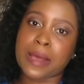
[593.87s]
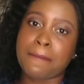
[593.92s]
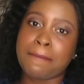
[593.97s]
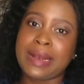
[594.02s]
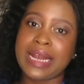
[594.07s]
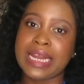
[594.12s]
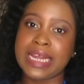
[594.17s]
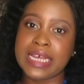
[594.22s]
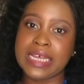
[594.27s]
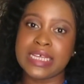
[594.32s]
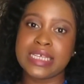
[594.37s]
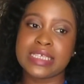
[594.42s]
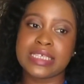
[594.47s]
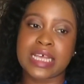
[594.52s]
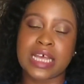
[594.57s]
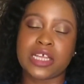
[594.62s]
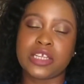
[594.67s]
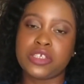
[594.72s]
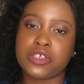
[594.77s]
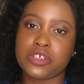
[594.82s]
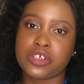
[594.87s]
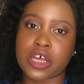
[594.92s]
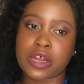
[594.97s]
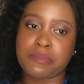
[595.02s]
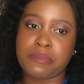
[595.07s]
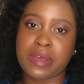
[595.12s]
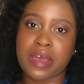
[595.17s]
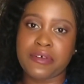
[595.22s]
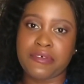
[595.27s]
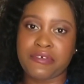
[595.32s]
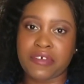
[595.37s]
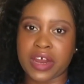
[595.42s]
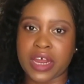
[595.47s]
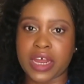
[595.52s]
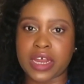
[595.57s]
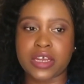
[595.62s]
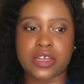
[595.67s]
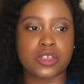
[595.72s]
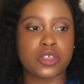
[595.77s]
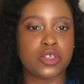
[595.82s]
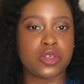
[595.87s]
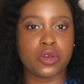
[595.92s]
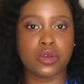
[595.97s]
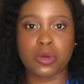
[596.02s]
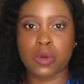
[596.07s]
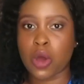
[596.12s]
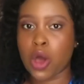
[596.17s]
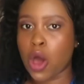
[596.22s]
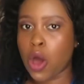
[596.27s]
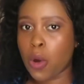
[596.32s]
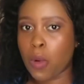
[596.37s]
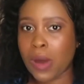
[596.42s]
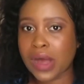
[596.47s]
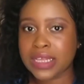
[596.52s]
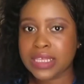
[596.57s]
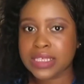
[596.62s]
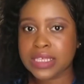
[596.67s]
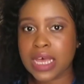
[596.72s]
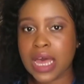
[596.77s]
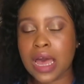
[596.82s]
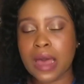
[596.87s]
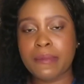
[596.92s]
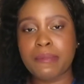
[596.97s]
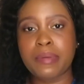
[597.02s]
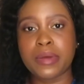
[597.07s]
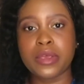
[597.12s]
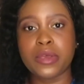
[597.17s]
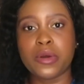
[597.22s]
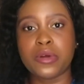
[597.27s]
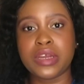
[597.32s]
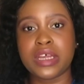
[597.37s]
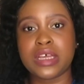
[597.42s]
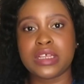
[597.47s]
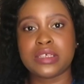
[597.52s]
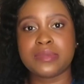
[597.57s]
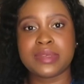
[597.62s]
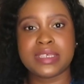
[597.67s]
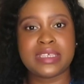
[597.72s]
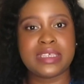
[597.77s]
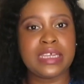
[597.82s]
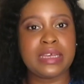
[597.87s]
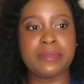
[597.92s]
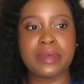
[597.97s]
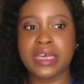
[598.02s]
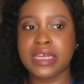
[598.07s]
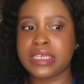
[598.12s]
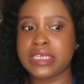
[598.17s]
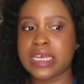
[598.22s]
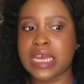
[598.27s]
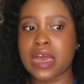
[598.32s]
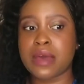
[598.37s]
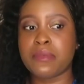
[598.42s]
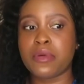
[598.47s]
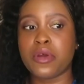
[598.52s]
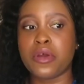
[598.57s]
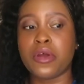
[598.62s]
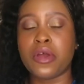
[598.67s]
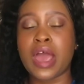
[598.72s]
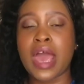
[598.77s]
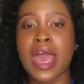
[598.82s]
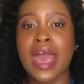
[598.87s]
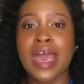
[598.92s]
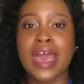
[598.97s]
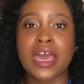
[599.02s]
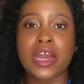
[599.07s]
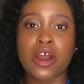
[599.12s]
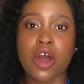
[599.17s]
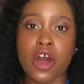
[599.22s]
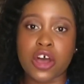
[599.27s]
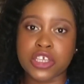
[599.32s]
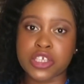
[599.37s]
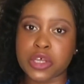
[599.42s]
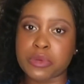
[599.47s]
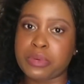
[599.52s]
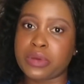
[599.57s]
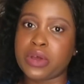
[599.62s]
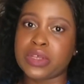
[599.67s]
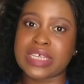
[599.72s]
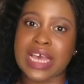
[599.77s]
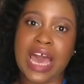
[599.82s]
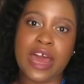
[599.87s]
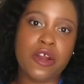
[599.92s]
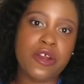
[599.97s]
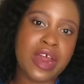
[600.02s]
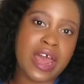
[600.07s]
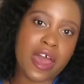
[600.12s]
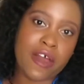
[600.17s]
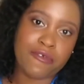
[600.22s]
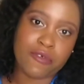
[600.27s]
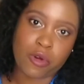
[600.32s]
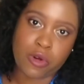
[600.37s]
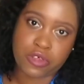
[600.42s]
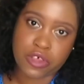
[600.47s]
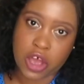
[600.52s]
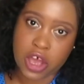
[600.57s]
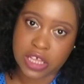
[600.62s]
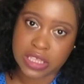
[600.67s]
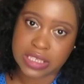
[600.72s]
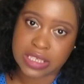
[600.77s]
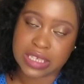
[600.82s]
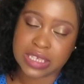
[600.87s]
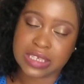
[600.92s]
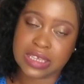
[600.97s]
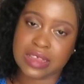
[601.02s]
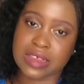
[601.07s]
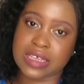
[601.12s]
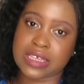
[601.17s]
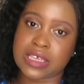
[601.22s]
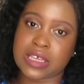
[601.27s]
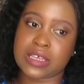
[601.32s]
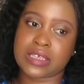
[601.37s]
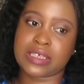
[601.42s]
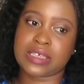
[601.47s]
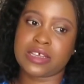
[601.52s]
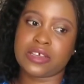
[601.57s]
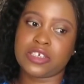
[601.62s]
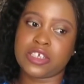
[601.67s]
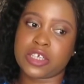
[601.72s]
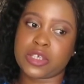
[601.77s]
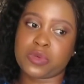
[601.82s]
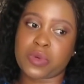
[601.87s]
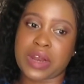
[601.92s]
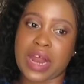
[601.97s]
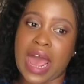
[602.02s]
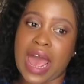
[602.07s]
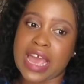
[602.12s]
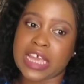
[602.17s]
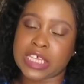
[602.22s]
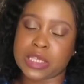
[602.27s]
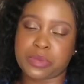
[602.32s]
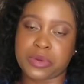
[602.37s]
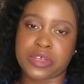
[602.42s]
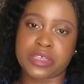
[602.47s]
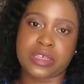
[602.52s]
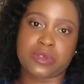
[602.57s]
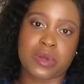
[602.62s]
please do not be afraid to WhatsApp Yoni Intimate Steaming, DM her, and also, because I don't have all the answers, this is just what I experienced and